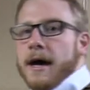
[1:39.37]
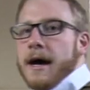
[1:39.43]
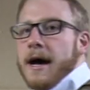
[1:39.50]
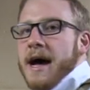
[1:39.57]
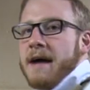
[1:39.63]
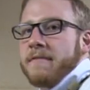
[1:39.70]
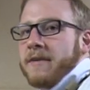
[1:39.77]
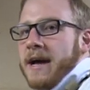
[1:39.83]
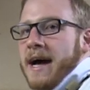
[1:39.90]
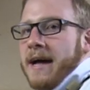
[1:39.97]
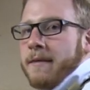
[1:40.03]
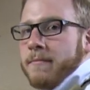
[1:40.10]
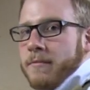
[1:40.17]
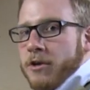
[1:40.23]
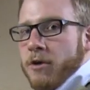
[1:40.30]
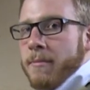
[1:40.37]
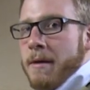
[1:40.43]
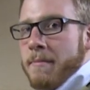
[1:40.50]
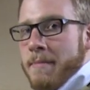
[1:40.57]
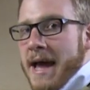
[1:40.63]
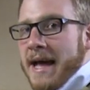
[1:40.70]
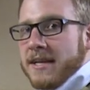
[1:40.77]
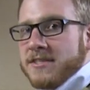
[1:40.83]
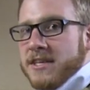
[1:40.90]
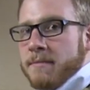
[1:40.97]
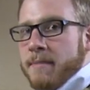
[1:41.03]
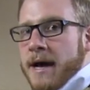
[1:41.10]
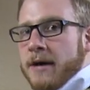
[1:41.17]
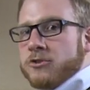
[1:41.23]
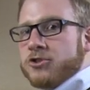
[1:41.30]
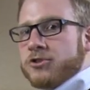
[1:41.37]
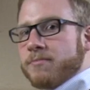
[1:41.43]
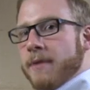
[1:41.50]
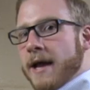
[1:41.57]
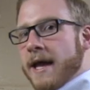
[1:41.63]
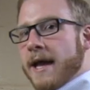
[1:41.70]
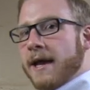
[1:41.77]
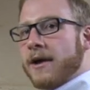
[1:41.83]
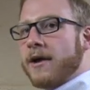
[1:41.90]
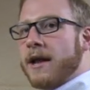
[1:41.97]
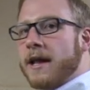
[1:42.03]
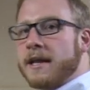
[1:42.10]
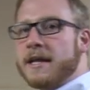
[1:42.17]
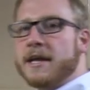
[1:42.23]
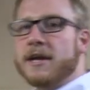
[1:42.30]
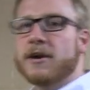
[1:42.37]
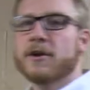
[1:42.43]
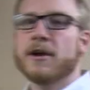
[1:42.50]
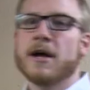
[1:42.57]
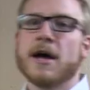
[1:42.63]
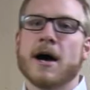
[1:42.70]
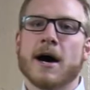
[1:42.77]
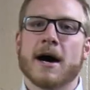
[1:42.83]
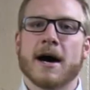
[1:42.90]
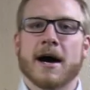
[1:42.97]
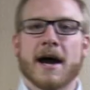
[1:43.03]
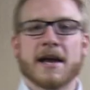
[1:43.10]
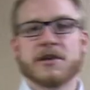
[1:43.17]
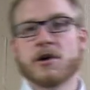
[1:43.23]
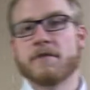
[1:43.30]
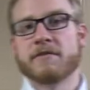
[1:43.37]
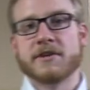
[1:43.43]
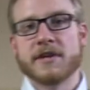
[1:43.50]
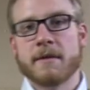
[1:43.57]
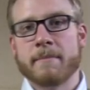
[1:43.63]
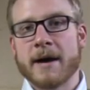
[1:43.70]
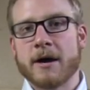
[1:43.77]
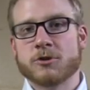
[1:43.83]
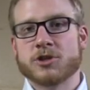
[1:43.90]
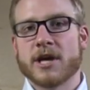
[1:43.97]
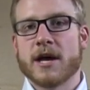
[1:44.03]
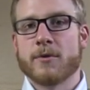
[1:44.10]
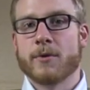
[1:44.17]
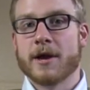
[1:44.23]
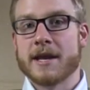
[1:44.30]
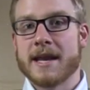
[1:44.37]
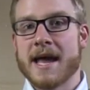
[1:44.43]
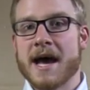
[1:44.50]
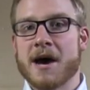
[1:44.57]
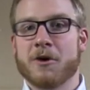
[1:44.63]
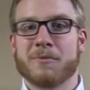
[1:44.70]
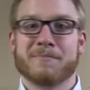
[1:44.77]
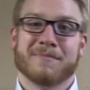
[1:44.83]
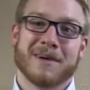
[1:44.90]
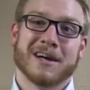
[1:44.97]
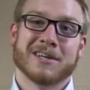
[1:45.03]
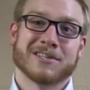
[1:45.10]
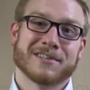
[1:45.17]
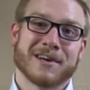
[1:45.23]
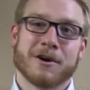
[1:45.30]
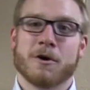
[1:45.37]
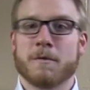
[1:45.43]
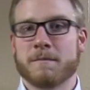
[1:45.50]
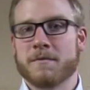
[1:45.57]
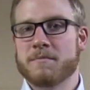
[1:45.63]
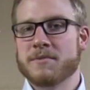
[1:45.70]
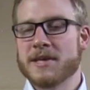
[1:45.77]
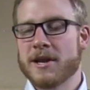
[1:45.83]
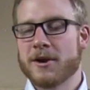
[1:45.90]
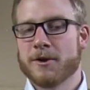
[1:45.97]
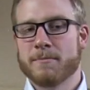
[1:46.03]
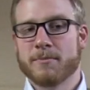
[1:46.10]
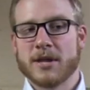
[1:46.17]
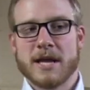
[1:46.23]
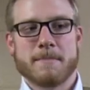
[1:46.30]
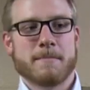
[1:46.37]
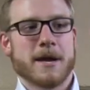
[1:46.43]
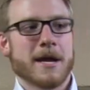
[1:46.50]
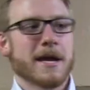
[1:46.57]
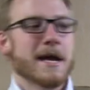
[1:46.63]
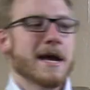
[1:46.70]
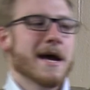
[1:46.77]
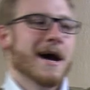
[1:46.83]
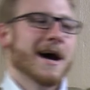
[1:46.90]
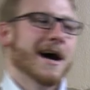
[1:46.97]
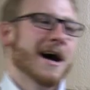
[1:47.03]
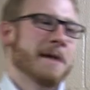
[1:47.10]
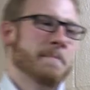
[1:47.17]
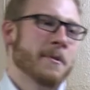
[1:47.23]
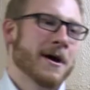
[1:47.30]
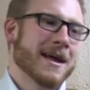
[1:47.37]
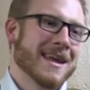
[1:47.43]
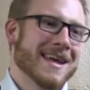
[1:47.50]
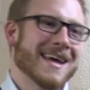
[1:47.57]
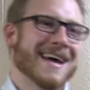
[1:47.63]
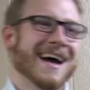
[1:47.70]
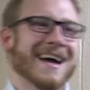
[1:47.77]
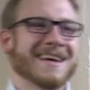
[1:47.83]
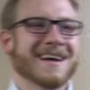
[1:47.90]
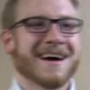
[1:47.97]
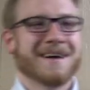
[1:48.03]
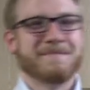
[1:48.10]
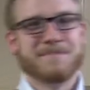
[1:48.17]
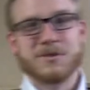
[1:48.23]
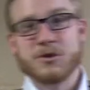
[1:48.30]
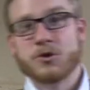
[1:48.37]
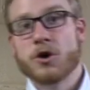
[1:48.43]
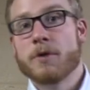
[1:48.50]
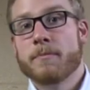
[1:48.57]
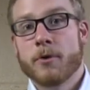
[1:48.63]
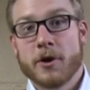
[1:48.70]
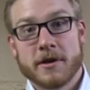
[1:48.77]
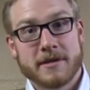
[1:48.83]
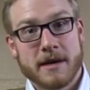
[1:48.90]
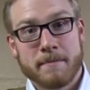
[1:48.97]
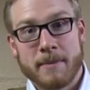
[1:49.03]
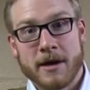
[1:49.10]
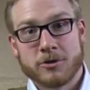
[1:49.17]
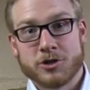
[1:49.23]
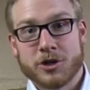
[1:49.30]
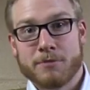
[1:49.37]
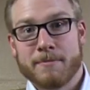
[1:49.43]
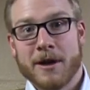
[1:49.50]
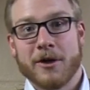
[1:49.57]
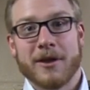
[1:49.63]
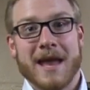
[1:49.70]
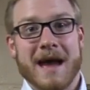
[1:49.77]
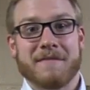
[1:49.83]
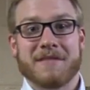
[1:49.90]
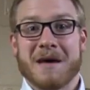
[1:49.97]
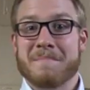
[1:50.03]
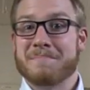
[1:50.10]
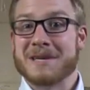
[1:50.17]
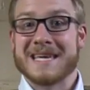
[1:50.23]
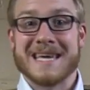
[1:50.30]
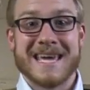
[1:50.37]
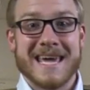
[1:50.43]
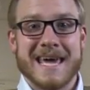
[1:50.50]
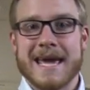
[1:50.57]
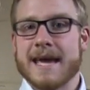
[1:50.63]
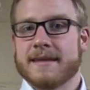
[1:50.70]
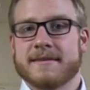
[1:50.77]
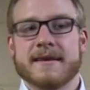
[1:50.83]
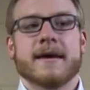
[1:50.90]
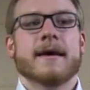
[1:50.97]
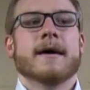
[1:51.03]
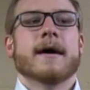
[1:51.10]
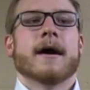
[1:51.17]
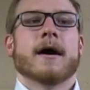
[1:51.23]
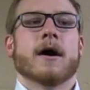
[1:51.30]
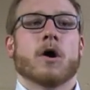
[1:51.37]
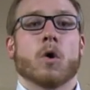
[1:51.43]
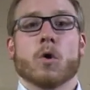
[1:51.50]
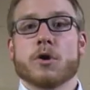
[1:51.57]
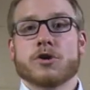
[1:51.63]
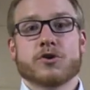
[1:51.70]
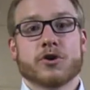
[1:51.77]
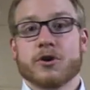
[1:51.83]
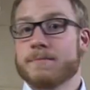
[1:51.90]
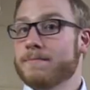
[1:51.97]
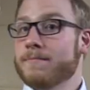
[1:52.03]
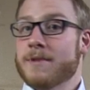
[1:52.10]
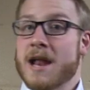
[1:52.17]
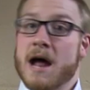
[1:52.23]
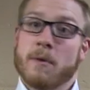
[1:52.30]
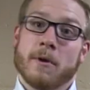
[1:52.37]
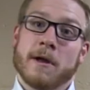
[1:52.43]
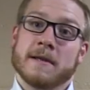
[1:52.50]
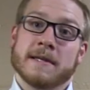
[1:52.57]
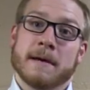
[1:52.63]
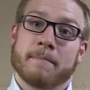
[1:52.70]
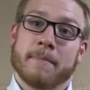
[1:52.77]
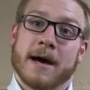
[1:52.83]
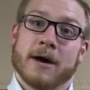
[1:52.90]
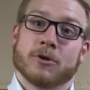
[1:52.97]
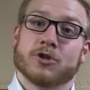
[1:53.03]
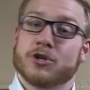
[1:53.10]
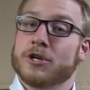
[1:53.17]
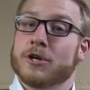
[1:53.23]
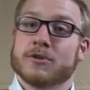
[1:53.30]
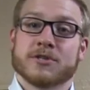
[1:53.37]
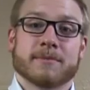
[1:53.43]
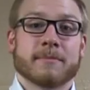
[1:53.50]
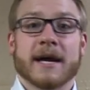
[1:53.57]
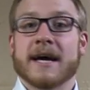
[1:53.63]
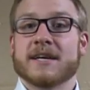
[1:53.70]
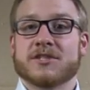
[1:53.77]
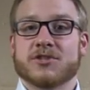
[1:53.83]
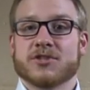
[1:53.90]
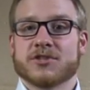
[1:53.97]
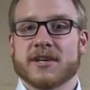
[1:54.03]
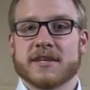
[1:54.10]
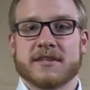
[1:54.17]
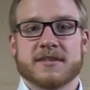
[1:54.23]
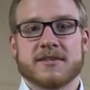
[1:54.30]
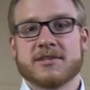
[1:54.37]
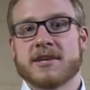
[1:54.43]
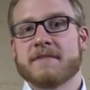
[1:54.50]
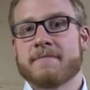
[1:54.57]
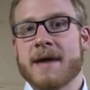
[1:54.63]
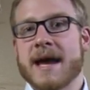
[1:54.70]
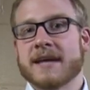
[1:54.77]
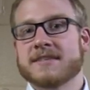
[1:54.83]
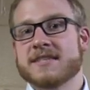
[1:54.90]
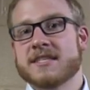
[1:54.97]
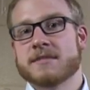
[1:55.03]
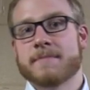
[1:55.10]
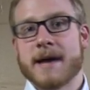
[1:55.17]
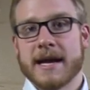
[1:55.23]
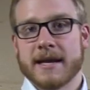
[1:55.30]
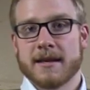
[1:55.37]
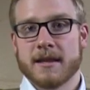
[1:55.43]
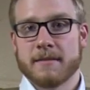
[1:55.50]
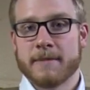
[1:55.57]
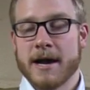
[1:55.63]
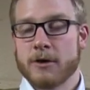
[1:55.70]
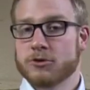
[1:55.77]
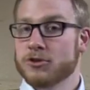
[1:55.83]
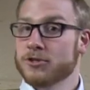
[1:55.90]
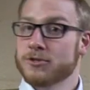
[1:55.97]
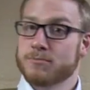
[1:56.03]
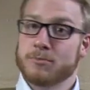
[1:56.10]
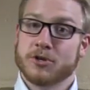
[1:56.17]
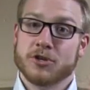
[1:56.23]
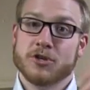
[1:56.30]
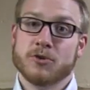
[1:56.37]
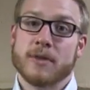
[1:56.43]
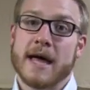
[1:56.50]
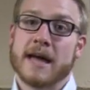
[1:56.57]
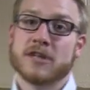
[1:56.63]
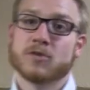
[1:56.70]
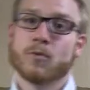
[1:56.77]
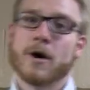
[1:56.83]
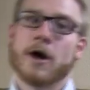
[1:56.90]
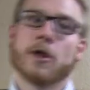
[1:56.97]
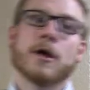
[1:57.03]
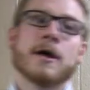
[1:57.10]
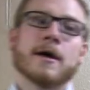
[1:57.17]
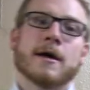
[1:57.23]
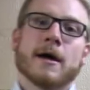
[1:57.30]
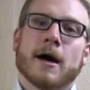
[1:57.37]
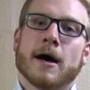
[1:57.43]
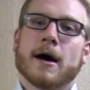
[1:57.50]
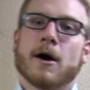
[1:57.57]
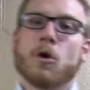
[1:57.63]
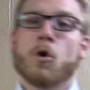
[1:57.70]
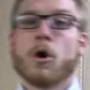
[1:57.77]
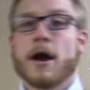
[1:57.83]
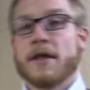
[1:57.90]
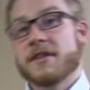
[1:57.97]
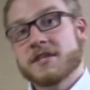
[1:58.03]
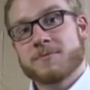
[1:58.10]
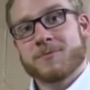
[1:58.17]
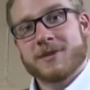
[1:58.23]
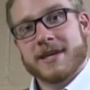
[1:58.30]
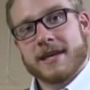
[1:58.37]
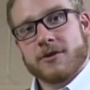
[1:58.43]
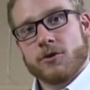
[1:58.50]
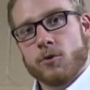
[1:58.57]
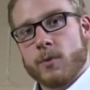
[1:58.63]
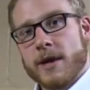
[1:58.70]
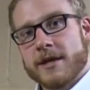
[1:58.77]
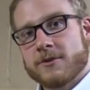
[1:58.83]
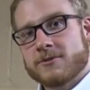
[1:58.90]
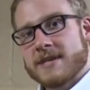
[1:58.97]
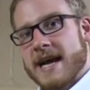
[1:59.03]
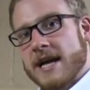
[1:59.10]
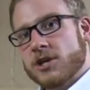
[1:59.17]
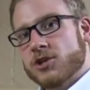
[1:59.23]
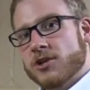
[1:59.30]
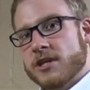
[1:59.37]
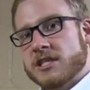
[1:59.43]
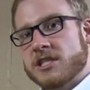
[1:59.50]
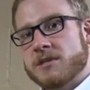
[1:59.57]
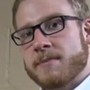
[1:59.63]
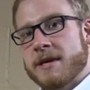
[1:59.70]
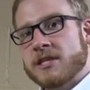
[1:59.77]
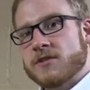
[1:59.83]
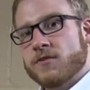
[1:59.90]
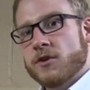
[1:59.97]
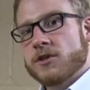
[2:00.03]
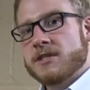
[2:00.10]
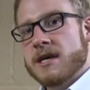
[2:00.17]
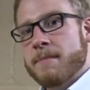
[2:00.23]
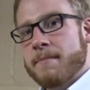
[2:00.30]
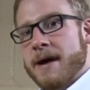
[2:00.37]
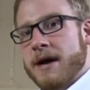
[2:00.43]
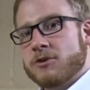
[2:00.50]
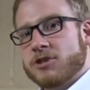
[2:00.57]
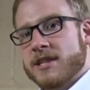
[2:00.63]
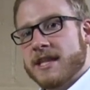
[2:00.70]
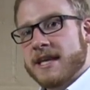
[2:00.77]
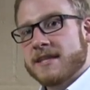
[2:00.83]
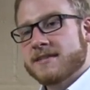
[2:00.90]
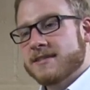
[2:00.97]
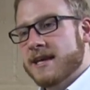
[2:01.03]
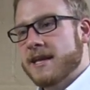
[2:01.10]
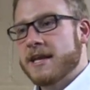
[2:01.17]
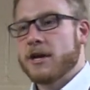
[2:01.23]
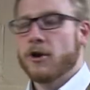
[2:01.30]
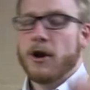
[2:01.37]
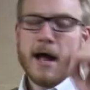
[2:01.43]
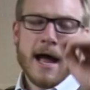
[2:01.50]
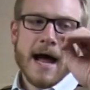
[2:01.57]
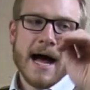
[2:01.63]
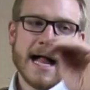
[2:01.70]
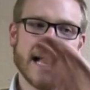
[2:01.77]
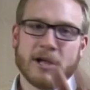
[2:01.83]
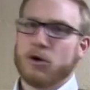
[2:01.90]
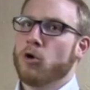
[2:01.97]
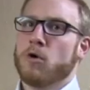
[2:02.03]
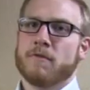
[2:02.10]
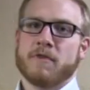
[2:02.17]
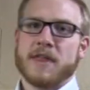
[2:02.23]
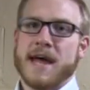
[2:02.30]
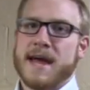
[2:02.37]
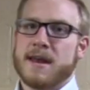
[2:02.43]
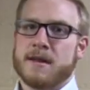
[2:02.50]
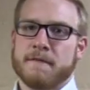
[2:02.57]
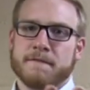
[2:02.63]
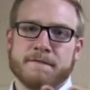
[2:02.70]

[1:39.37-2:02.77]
Uh, I've got you know my magazine pouches, my handgun on here. Uh, I don't have a dump pouch on right now. I just got home from dinner. Blame me. Uh, but I uh, you could put a dump pouch on your belt and have that be it. Uh, or you could not run a dump pouch. You know some guys just like to stuff magazines back into the pouches. You could do that as well. Uh, or on this particular rig, there's actually space for a dump pouch on the inside here. I'll go over that in a